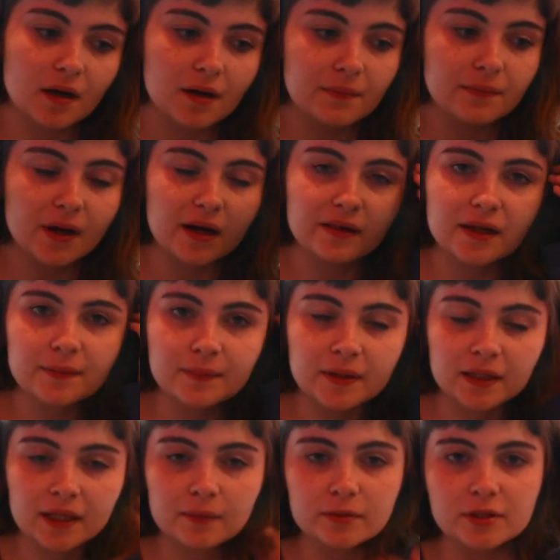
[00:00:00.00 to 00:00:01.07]
Um, I like
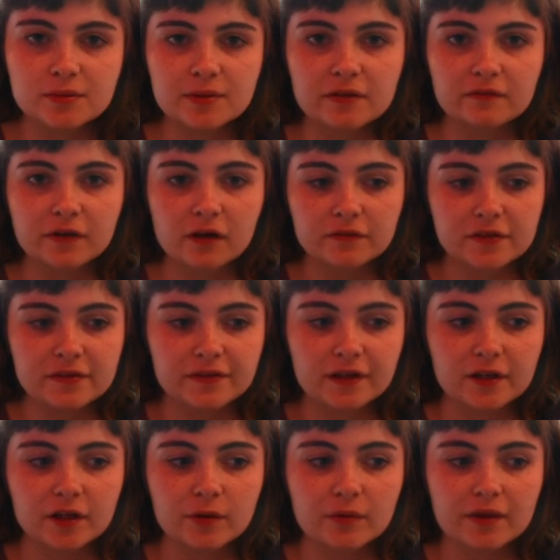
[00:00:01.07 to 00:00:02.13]
being able to be involved in
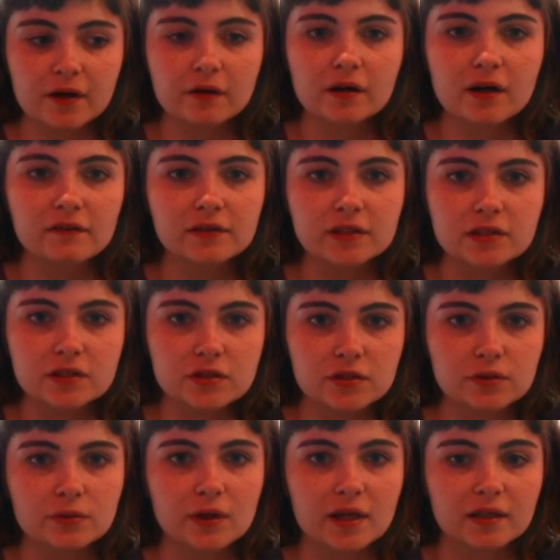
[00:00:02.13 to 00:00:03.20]
theater without having to
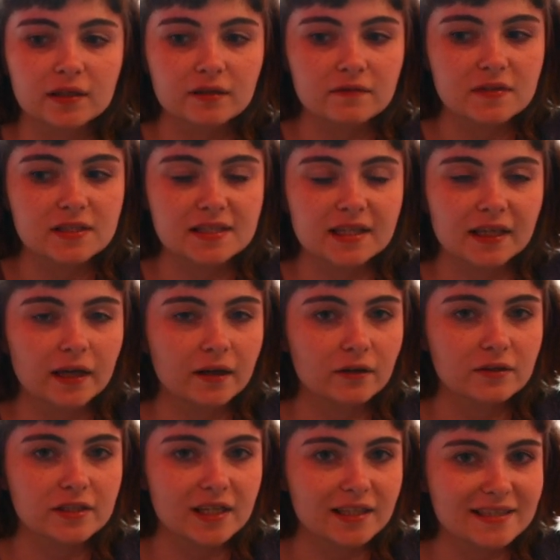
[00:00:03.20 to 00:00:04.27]
do any of the singing
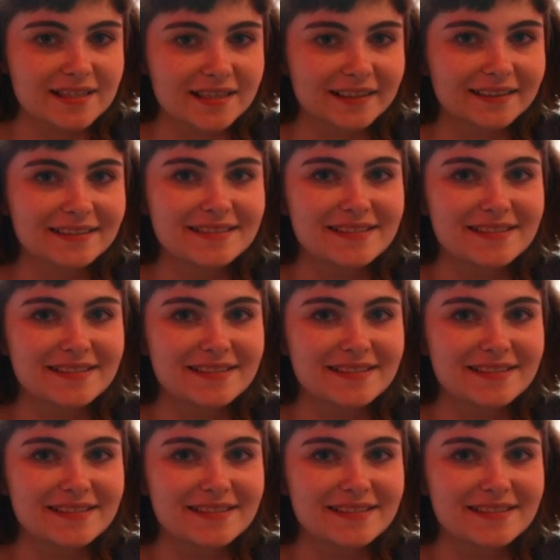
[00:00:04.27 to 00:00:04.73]
or dancing,